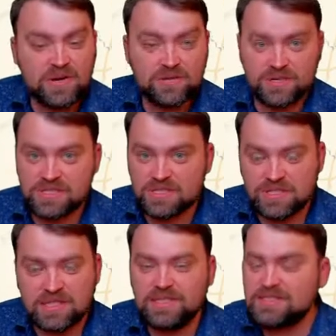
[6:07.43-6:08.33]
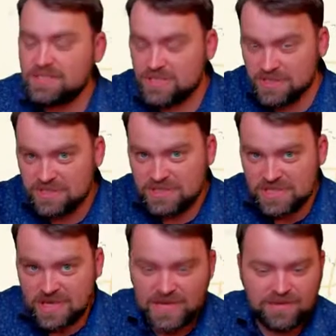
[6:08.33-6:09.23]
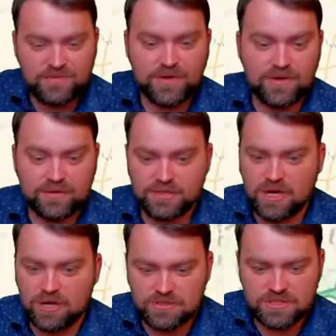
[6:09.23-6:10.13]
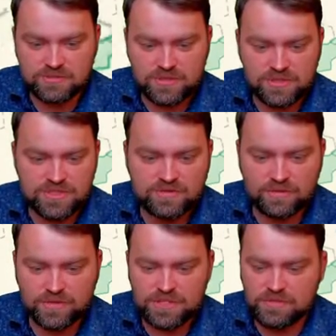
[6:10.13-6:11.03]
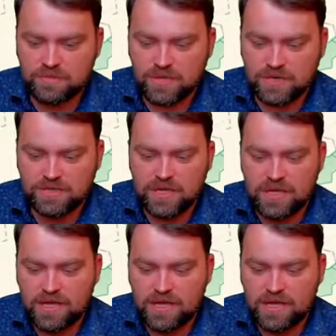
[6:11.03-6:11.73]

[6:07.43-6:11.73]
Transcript: Recently, today, we got awesome news from this part.